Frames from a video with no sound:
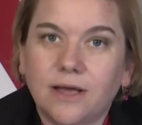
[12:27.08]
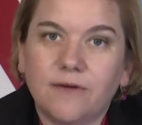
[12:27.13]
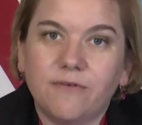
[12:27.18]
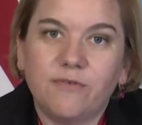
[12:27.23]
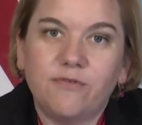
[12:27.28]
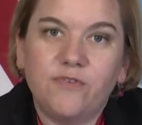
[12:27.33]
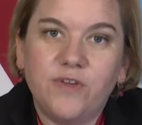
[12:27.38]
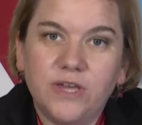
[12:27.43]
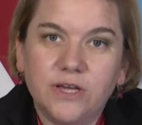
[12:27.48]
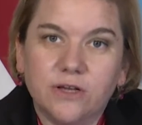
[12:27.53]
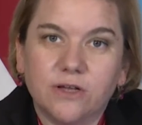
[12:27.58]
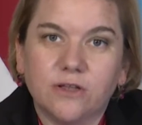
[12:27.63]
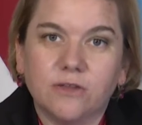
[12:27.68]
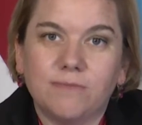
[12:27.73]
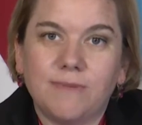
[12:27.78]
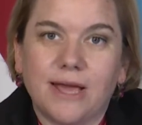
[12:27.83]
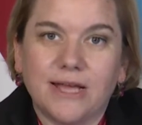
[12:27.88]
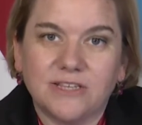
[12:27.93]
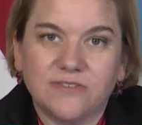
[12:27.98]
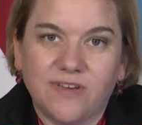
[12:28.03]
Field
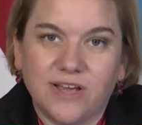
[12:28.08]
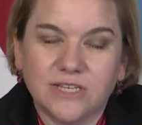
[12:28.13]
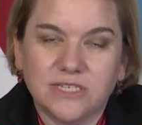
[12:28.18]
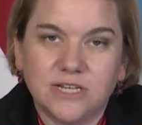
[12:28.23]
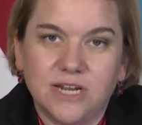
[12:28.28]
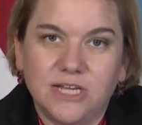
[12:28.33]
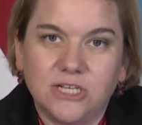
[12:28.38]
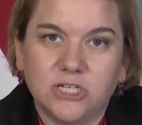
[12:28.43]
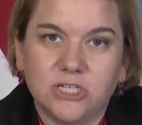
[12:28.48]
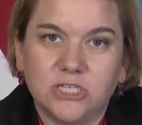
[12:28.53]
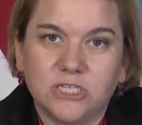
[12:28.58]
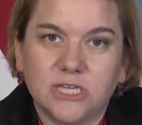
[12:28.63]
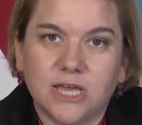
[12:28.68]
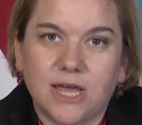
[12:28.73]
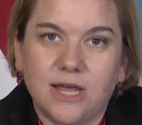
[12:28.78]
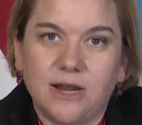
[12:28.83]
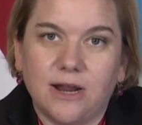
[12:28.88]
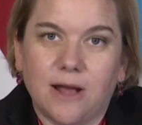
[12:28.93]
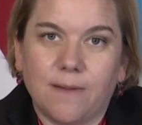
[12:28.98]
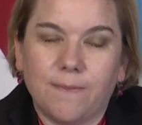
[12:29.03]
mass vaccination
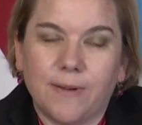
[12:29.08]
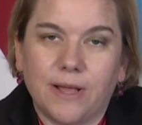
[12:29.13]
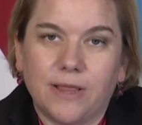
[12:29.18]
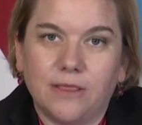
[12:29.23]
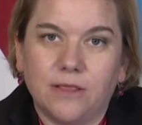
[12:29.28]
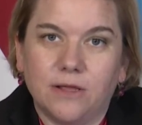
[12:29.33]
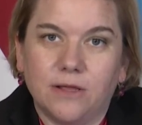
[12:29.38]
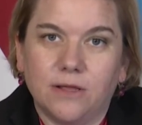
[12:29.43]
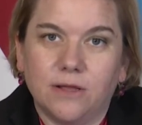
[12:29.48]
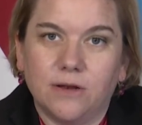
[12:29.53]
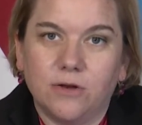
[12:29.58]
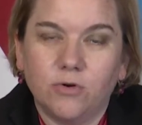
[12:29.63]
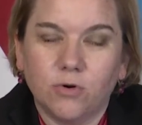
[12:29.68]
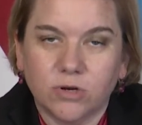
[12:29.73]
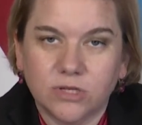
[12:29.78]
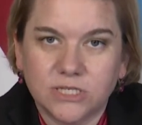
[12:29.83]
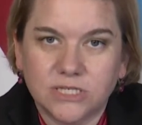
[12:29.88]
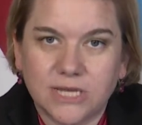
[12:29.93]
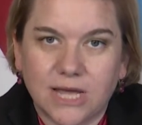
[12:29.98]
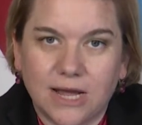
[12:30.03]
site up on the
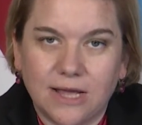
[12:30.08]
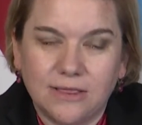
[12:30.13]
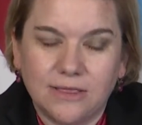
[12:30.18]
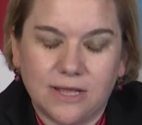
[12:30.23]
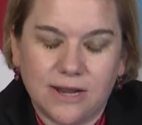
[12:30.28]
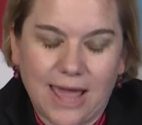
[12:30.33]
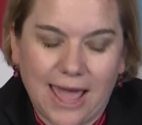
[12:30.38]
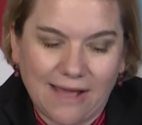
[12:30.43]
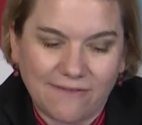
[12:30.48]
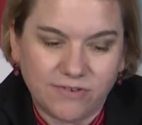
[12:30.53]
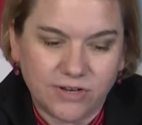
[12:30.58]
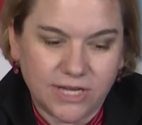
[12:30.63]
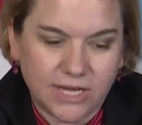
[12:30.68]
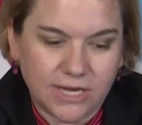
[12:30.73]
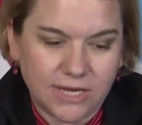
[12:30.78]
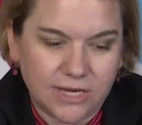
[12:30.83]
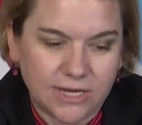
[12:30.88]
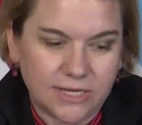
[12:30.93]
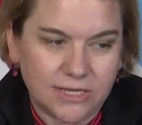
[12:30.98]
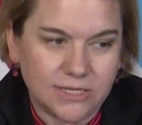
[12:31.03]
north side that
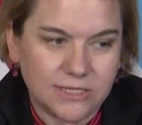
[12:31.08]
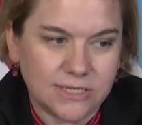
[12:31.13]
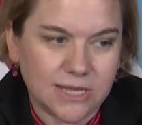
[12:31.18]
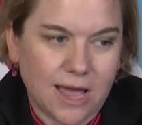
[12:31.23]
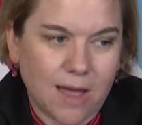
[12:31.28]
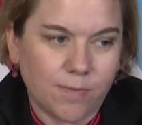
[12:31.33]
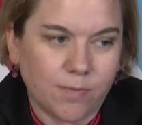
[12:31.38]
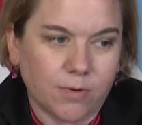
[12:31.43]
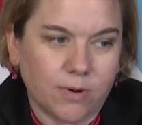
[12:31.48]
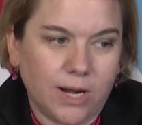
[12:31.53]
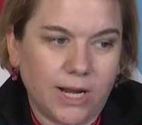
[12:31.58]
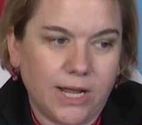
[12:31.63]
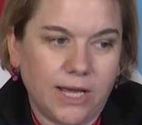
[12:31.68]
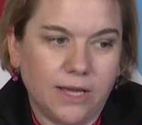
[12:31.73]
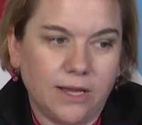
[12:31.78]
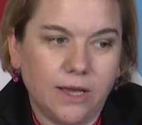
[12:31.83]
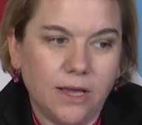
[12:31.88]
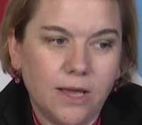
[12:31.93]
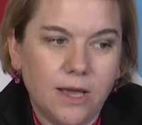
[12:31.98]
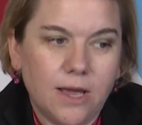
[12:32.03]
Advocate is
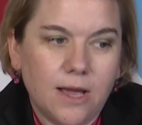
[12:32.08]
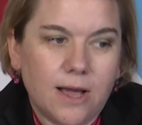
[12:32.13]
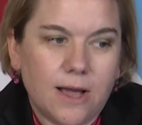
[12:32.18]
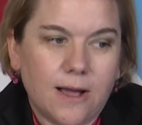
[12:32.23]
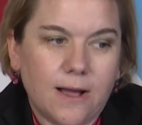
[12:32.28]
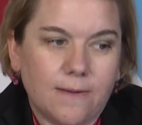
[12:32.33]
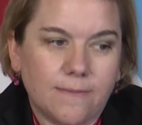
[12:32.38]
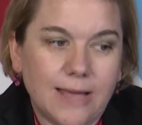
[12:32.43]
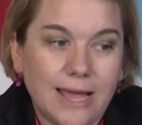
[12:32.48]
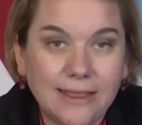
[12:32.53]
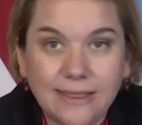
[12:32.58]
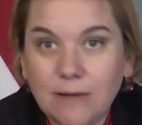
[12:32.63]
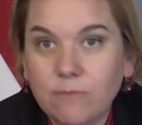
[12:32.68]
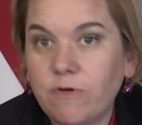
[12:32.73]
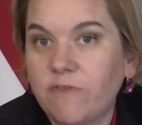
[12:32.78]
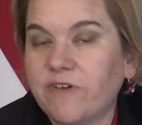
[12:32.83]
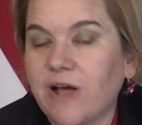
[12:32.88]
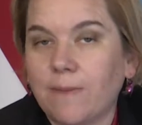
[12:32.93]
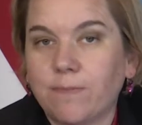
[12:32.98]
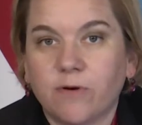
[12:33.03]
operating. And then
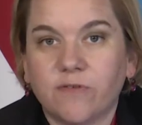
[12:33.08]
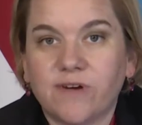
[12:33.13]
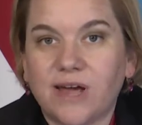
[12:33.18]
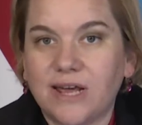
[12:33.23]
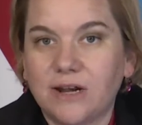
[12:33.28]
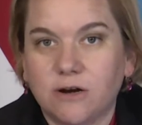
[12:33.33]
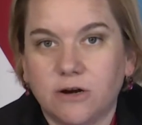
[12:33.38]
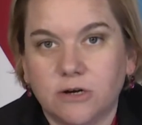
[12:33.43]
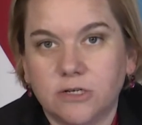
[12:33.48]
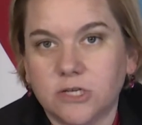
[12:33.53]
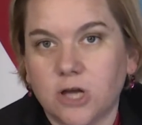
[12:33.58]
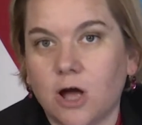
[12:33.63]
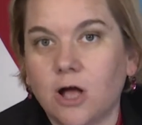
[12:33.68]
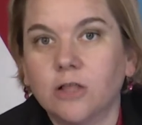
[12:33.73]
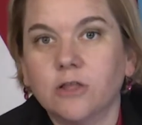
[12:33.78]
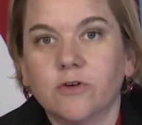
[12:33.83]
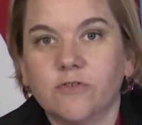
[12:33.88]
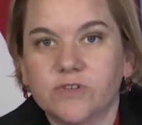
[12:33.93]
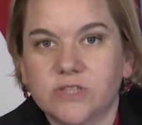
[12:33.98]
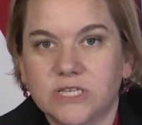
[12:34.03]
we've got providers
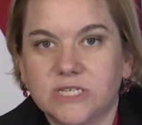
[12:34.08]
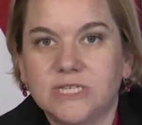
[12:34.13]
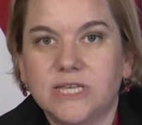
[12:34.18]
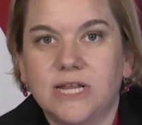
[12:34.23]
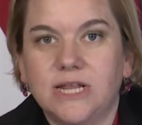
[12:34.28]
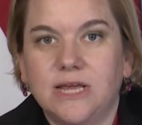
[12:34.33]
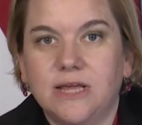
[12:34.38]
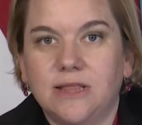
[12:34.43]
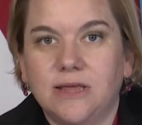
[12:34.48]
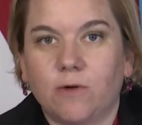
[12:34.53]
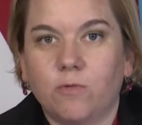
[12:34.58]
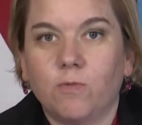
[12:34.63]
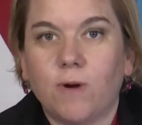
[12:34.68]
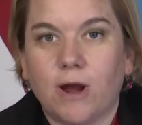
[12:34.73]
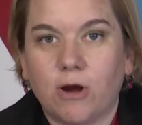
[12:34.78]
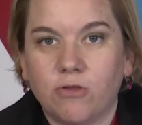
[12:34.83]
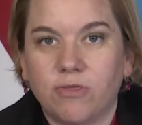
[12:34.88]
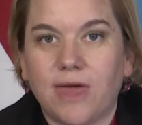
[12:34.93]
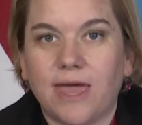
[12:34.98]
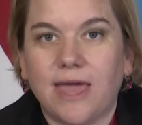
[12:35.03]
all over the city that
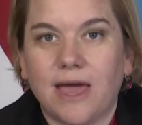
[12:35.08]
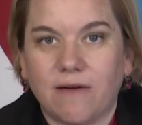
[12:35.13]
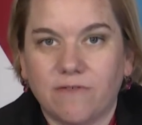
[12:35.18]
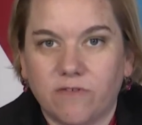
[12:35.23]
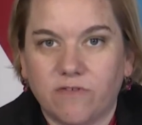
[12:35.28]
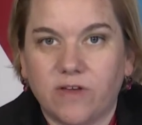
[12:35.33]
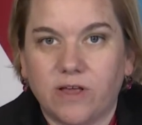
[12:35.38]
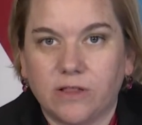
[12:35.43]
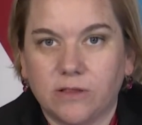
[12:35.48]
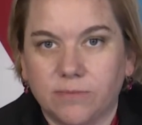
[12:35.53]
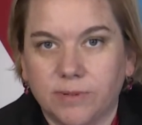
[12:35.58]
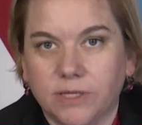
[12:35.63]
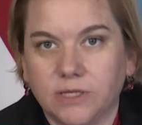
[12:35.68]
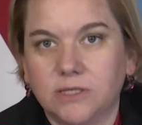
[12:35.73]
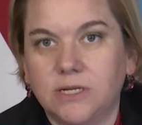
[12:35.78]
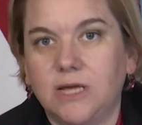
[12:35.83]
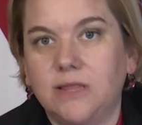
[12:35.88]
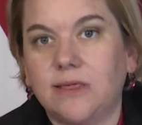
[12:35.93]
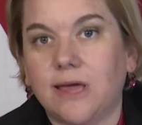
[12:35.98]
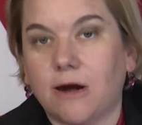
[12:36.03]
where they have
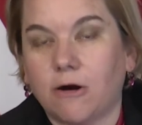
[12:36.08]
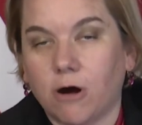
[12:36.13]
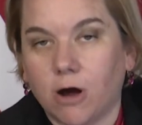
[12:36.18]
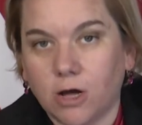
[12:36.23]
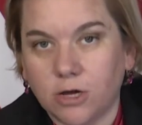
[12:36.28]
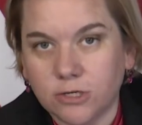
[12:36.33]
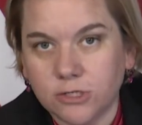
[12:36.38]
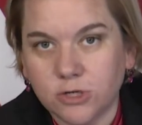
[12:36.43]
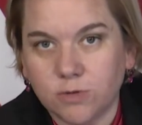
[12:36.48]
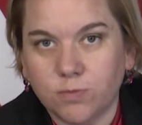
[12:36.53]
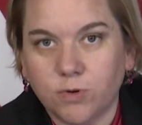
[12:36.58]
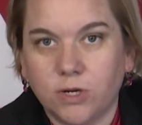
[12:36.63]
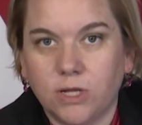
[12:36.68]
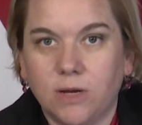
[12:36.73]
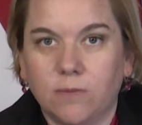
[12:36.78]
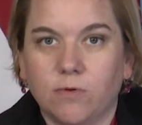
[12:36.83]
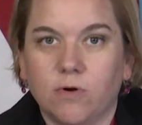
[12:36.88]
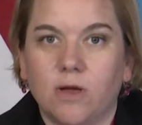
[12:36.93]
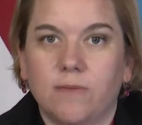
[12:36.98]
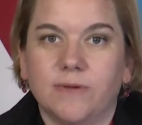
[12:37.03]
availability, they are also putting
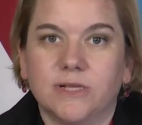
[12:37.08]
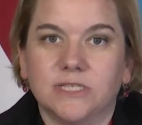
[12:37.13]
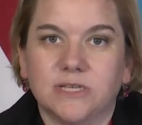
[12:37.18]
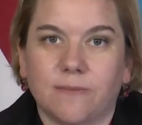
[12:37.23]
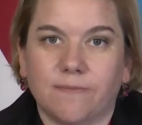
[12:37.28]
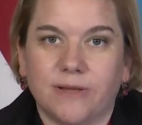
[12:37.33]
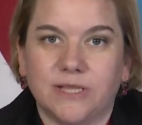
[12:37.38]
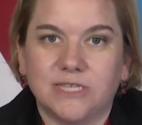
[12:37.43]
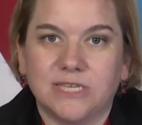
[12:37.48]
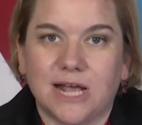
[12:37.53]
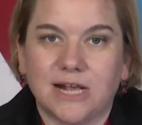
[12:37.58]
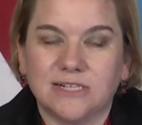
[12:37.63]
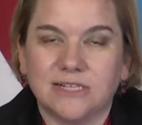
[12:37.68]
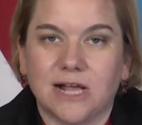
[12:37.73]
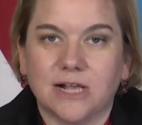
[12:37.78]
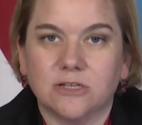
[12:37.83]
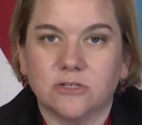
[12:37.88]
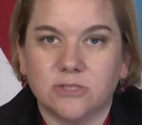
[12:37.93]
appointments up on ZocDoc.